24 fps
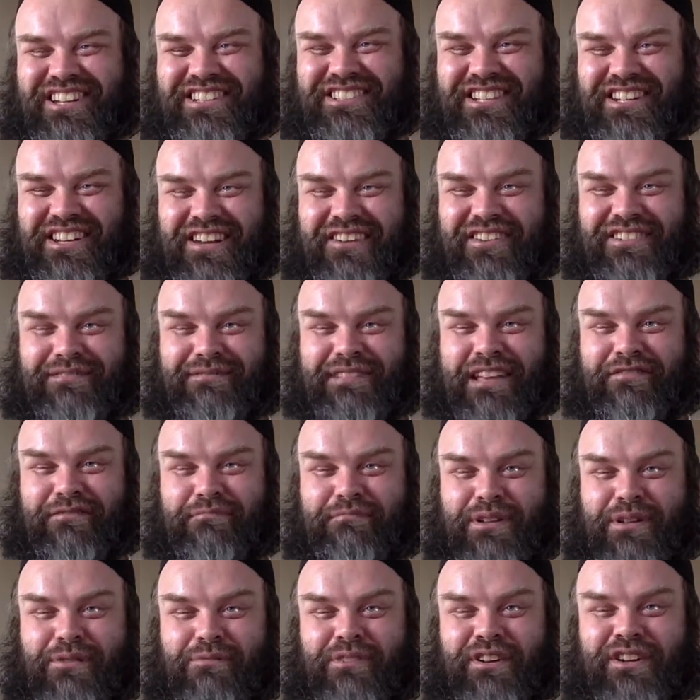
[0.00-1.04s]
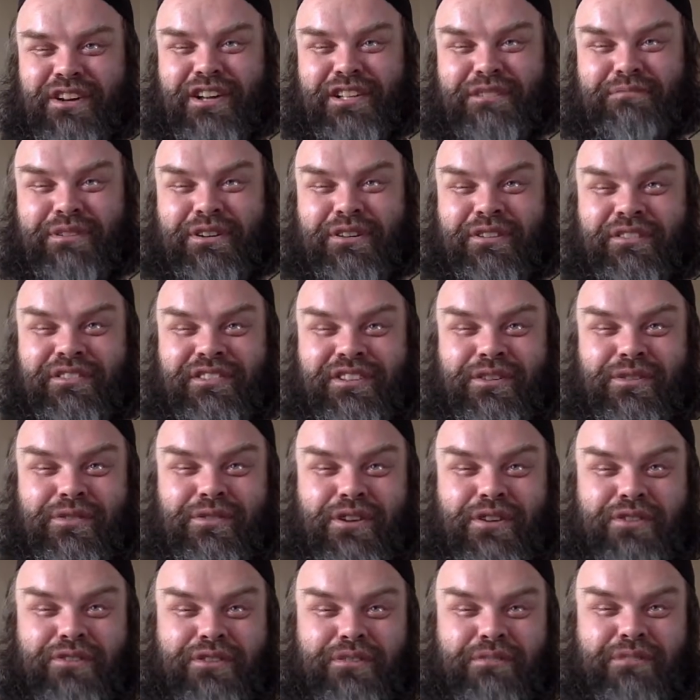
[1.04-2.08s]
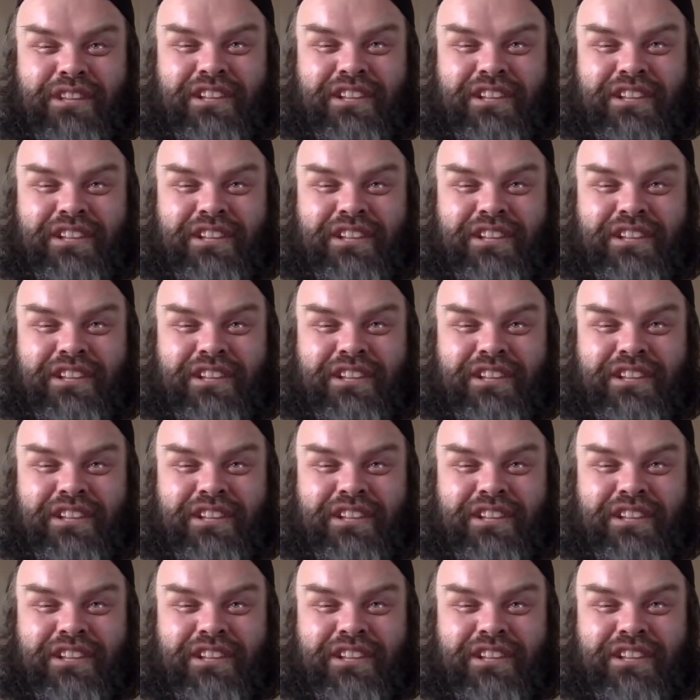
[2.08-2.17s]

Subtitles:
engineers and we haven't built one hospital in the whole country,